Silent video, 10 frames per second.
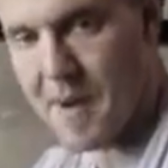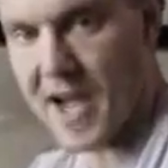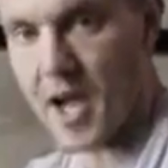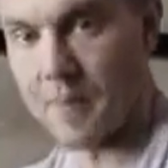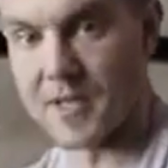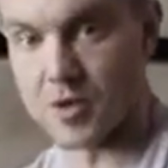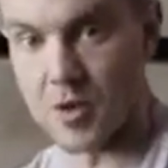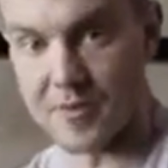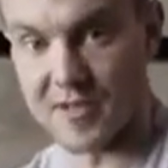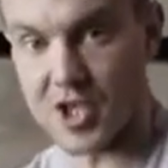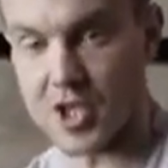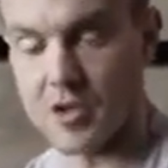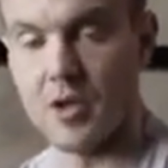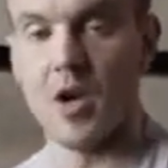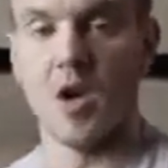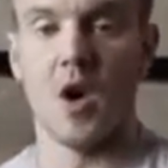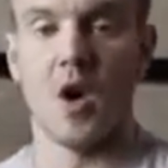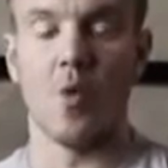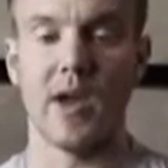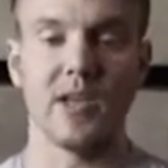back up into a position
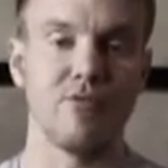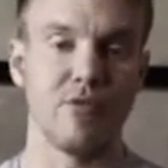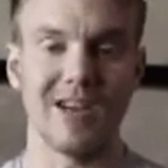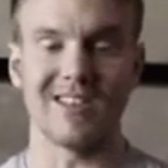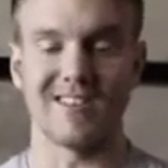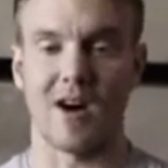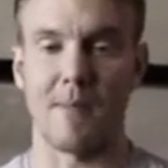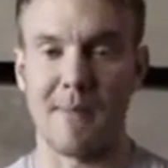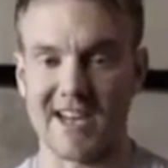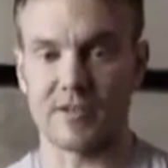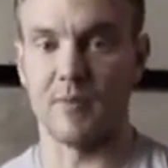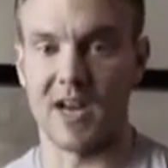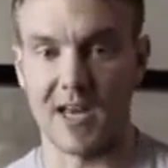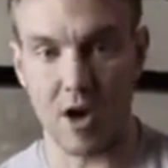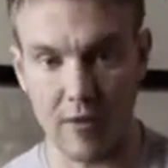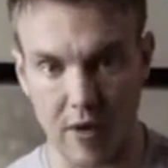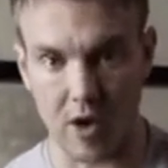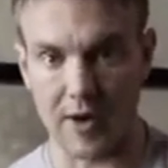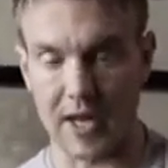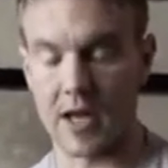where you really start maximally
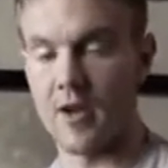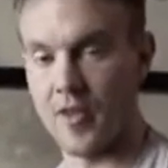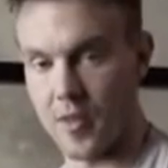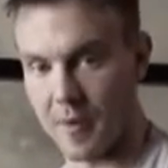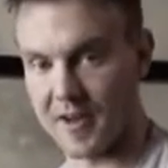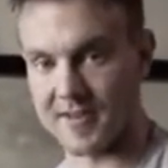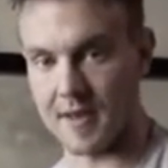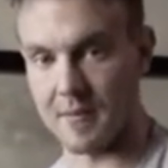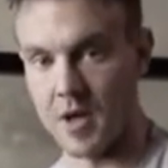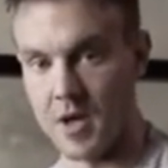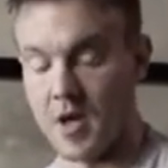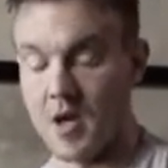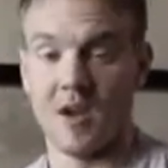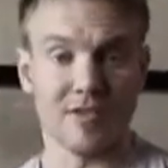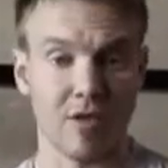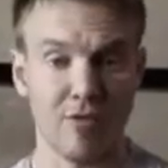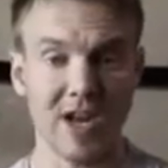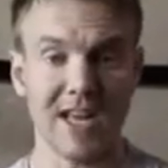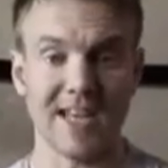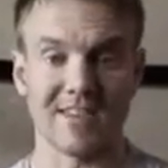overloading the bicep. So
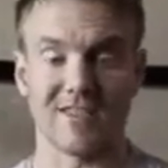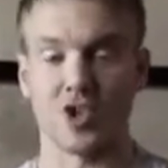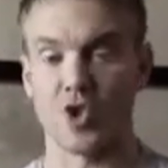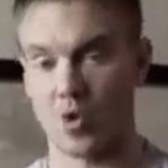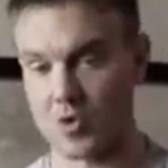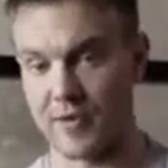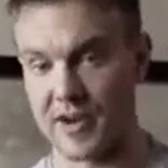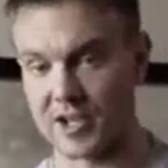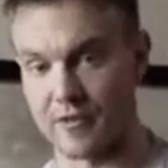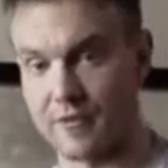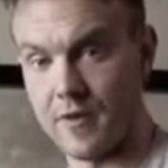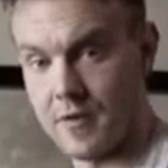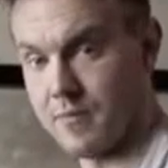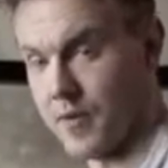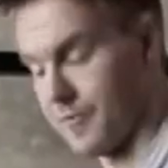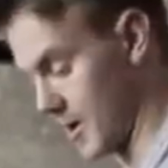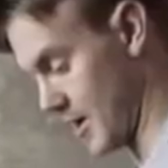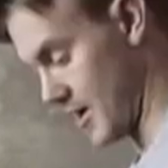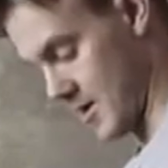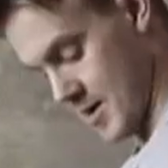really it's a shorter range of
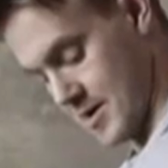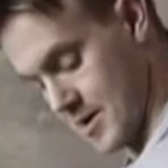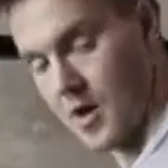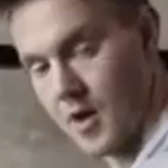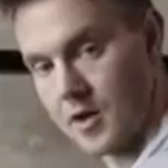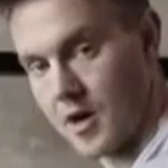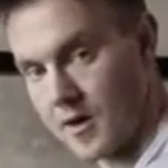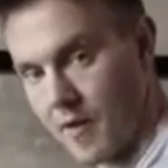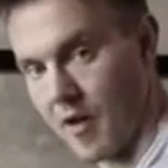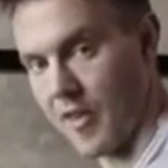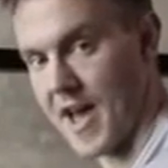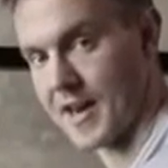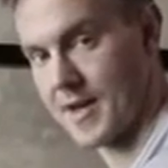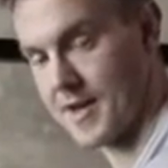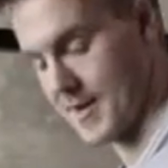movement, kind of like that.